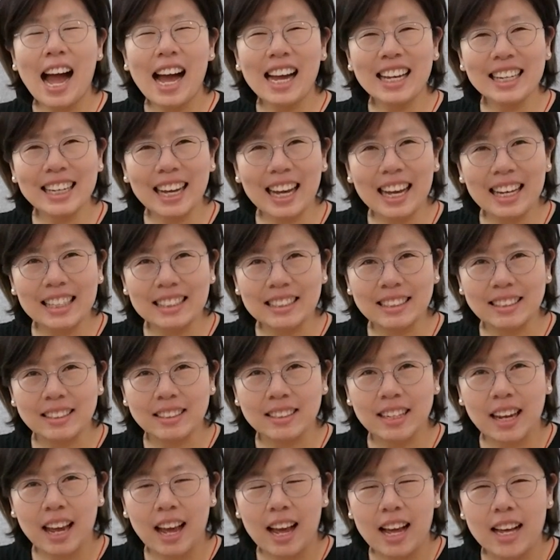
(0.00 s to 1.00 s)
Hi
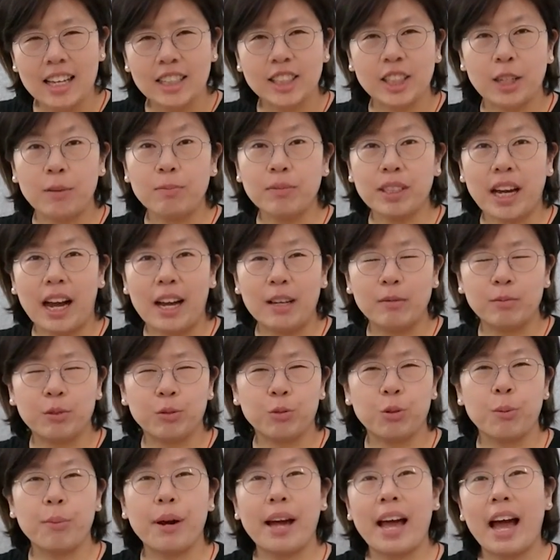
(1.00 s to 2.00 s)
guys!
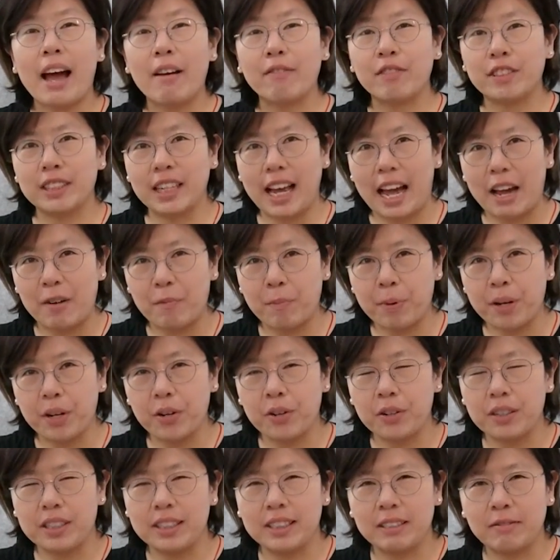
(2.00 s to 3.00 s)
Sometimes we might have to add
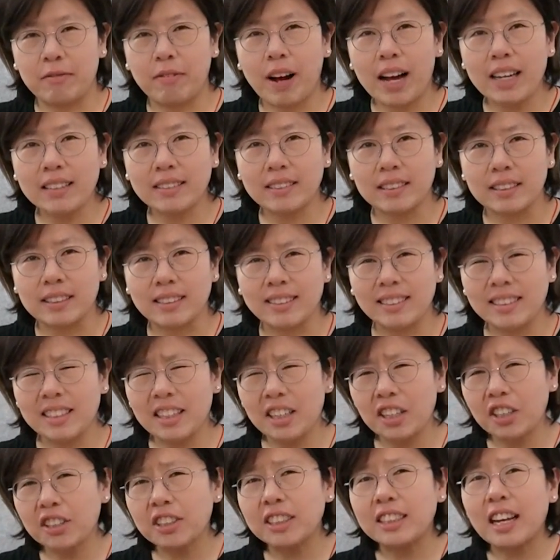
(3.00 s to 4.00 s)
PoE devices
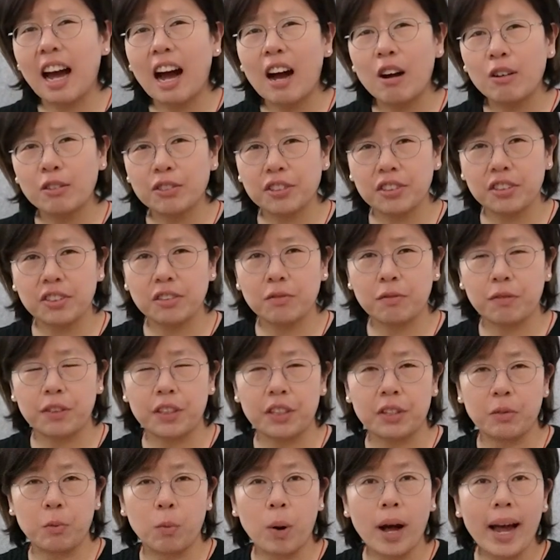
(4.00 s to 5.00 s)
that are thousands
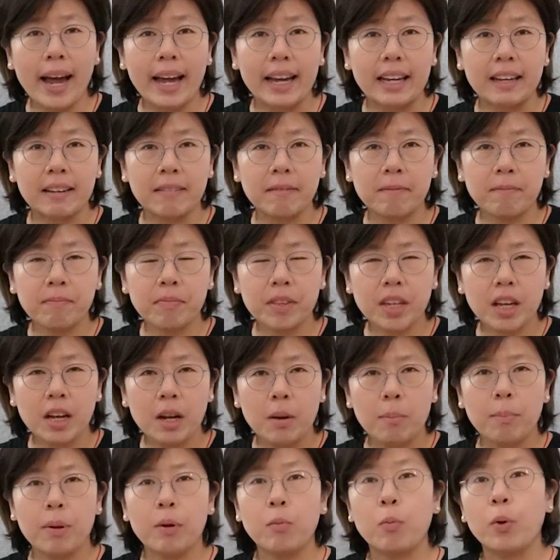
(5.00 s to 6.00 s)
feet away.
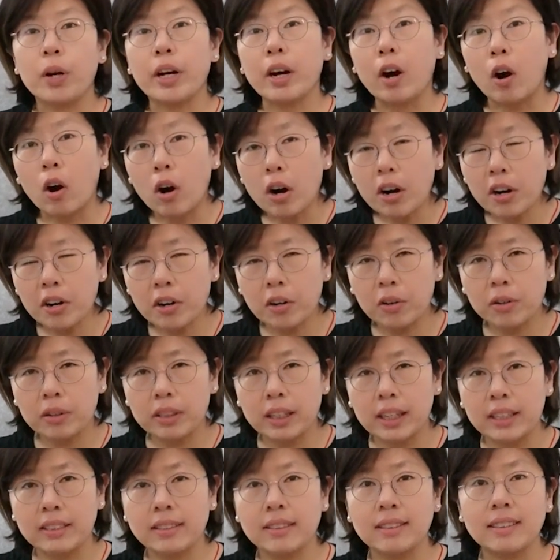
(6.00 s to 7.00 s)
But we all
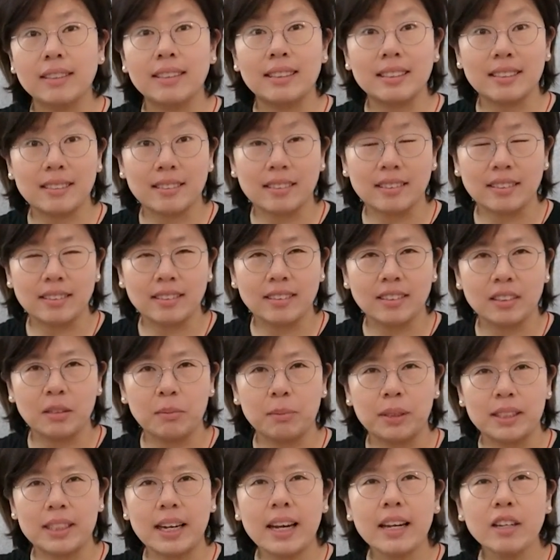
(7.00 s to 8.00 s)
know there's a distance
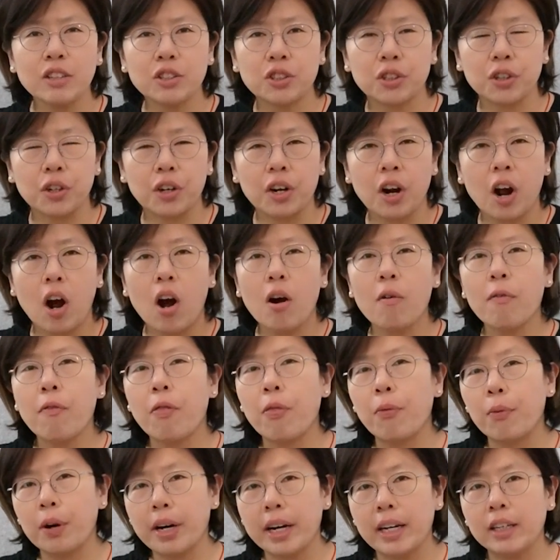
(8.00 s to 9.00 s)
limitation
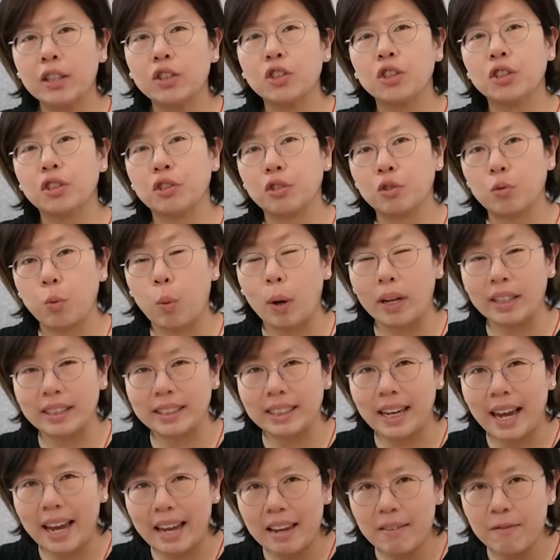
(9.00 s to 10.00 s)
of
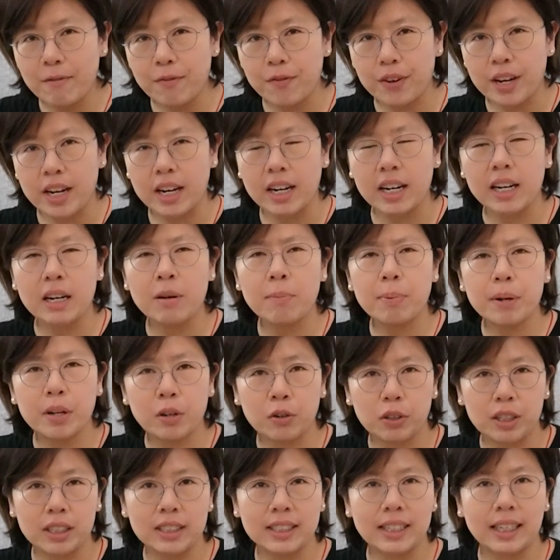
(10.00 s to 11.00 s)
328 feet in
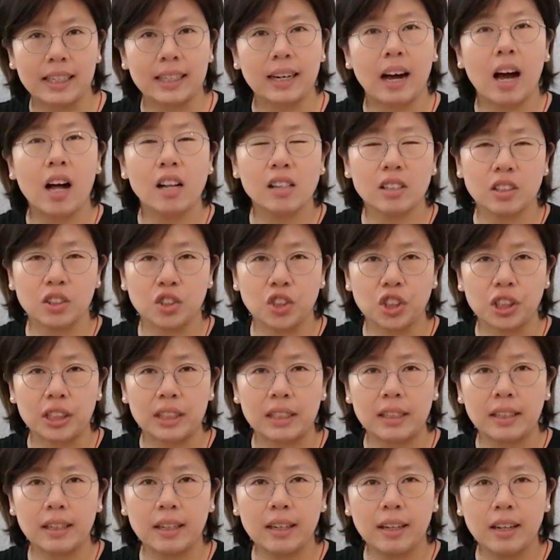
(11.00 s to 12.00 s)
PoE
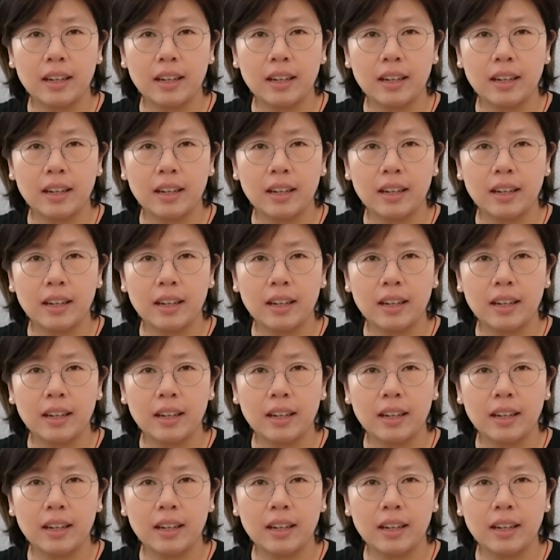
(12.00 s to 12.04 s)
technology.